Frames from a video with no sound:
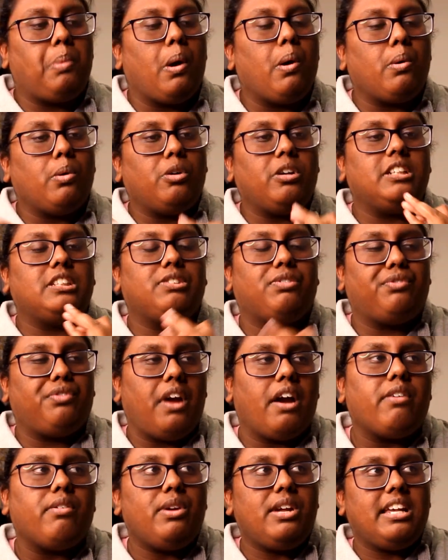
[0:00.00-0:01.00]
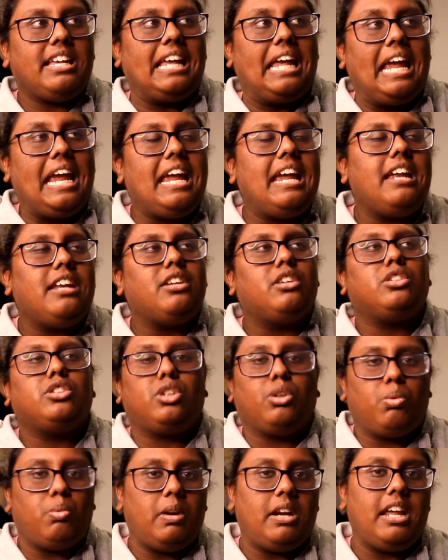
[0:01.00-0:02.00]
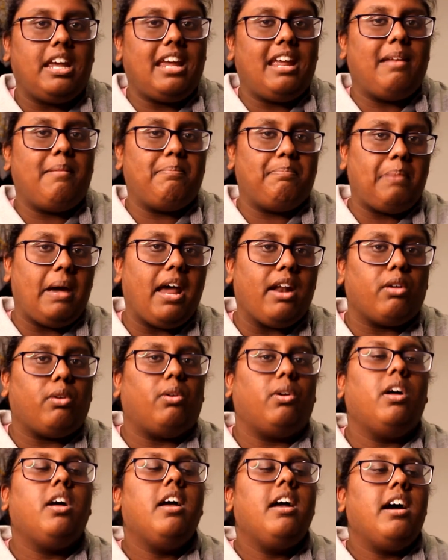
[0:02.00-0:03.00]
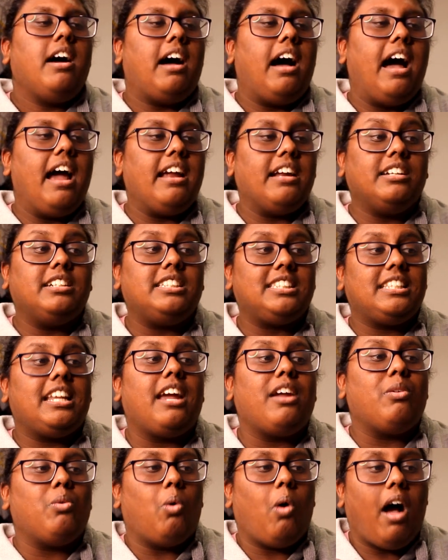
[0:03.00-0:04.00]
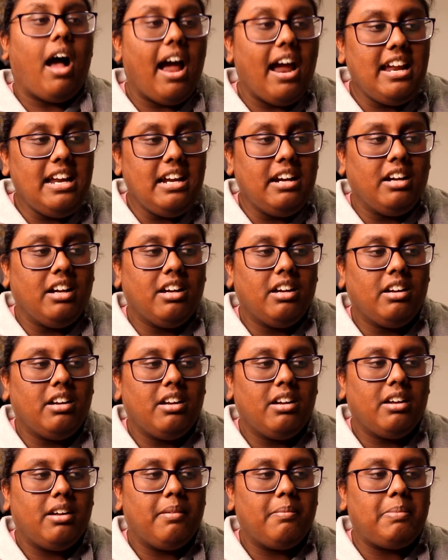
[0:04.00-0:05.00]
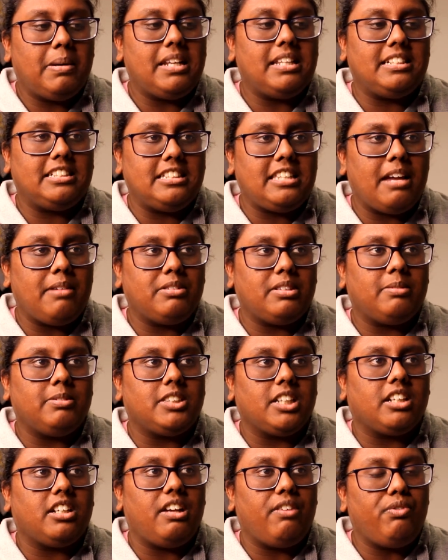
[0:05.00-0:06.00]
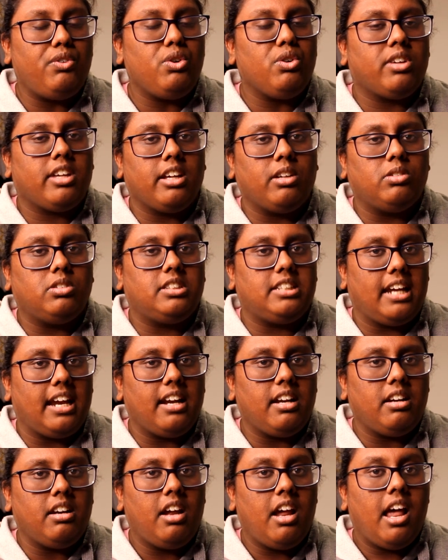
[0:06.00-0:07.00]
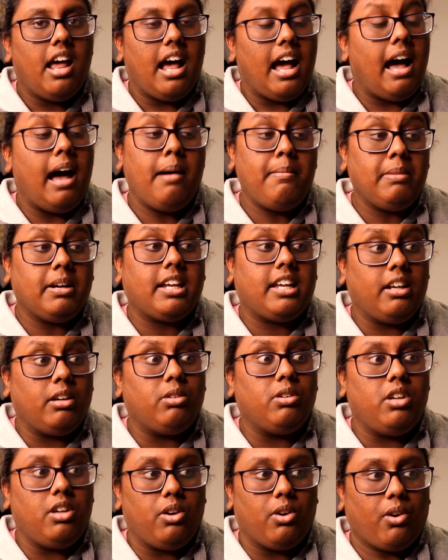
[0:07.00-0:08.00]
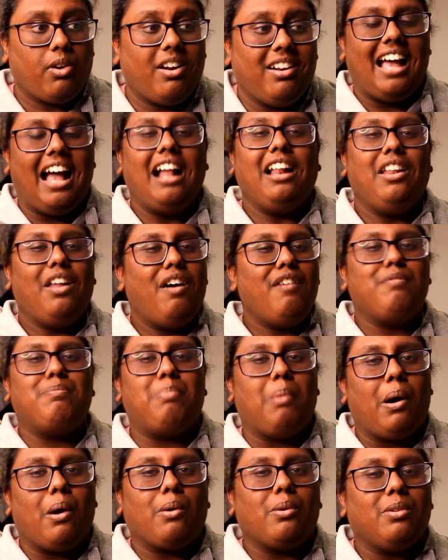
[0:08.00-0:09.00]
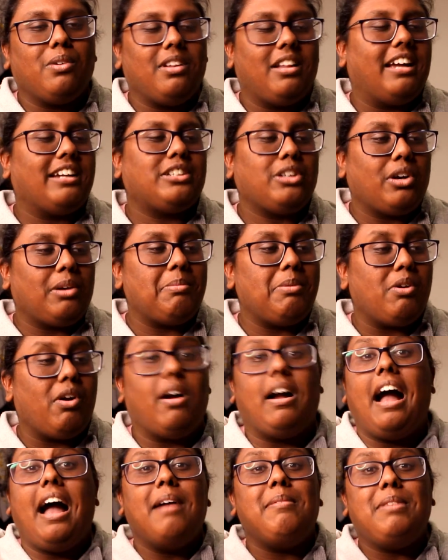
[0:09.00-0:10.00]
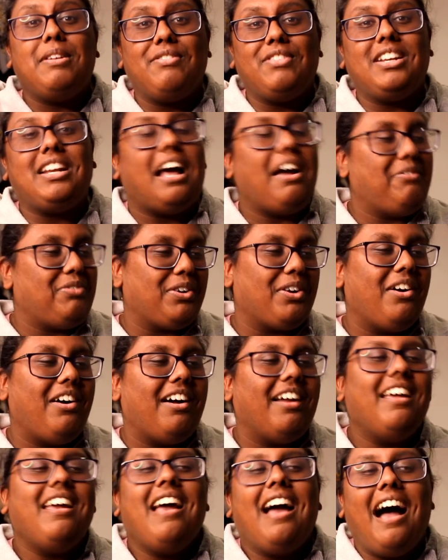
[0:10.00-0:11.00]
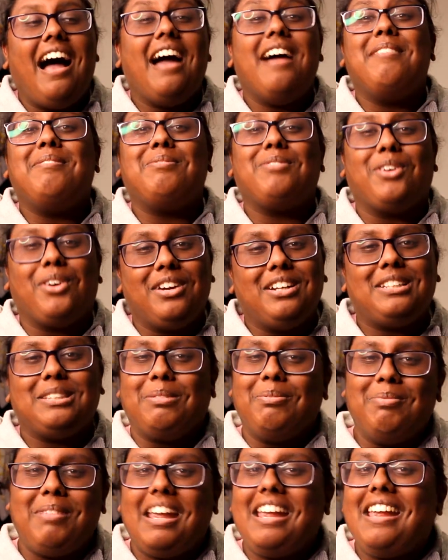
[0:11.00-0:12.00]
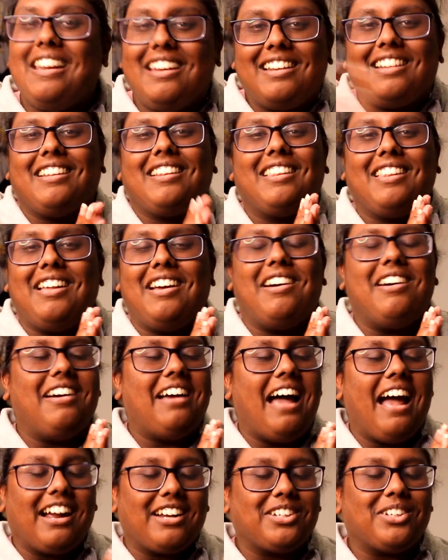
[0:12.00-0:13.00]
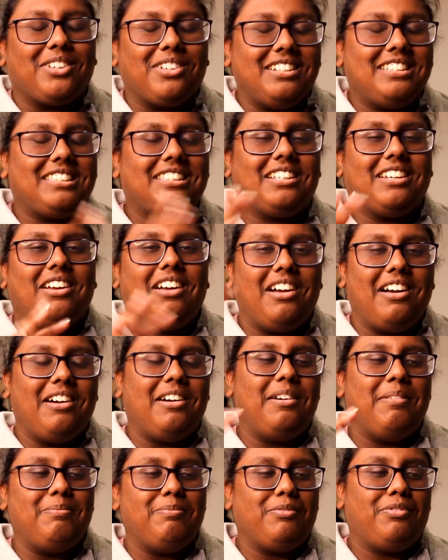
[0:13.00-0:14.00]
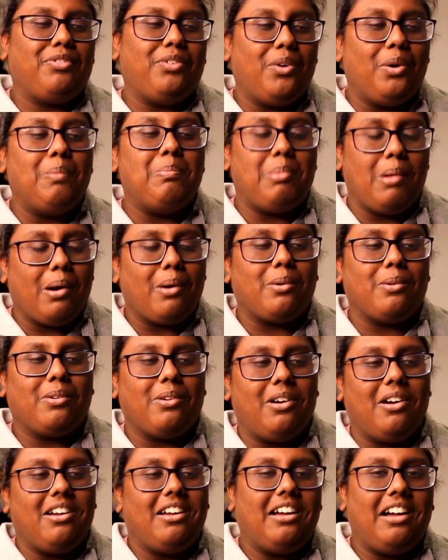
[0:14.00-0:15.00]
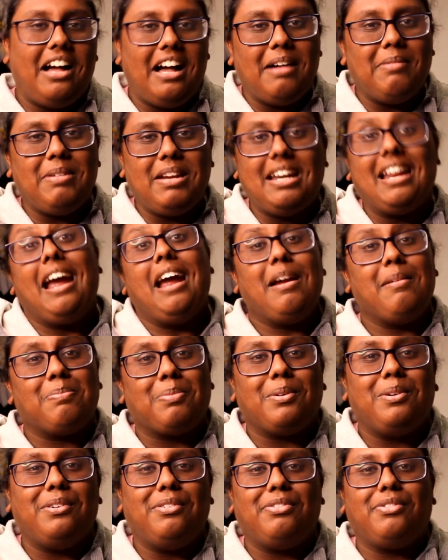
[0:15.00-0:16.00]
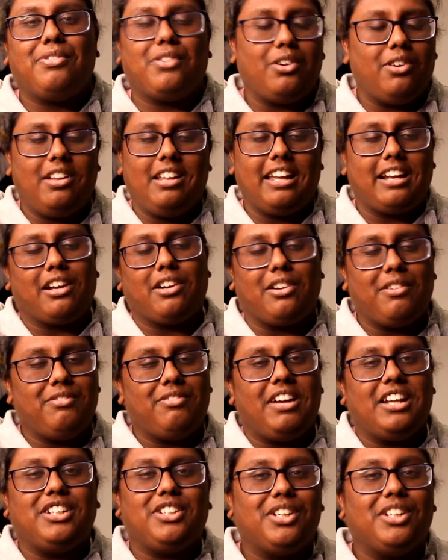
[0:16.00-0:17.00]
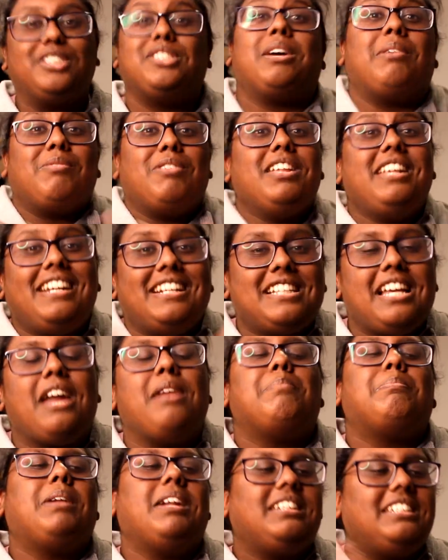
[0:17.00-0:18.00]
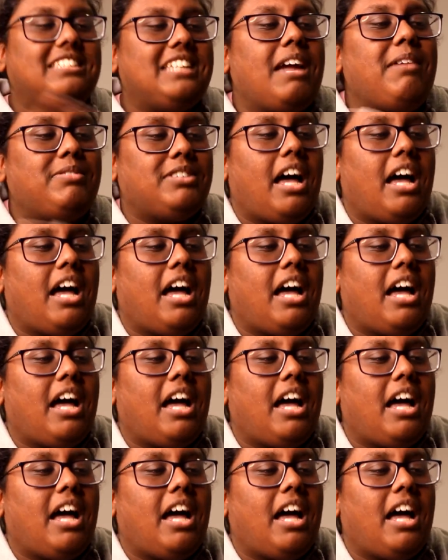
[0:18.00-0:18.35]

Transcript: Bo is very keen to win it in battle. I understand why, but at the same time, it's like, if you kill Din, I'ma kill you. I love Bo. Like, don't get me wrong, I'm even, I forgot, I'm going to meet the actress um, for Bo um, in April for like a convention, so I'm really excited. But at the same